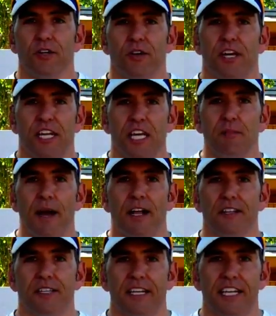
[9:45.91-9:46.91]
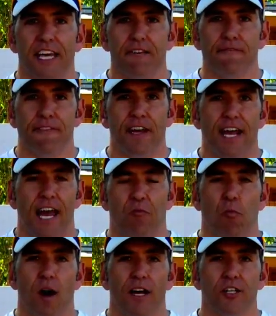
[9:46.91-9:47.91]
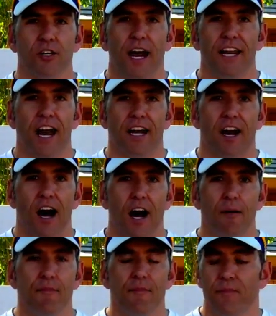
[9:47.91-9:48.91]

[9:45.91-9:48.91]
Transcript: you can email us at getfit@wannatry.com.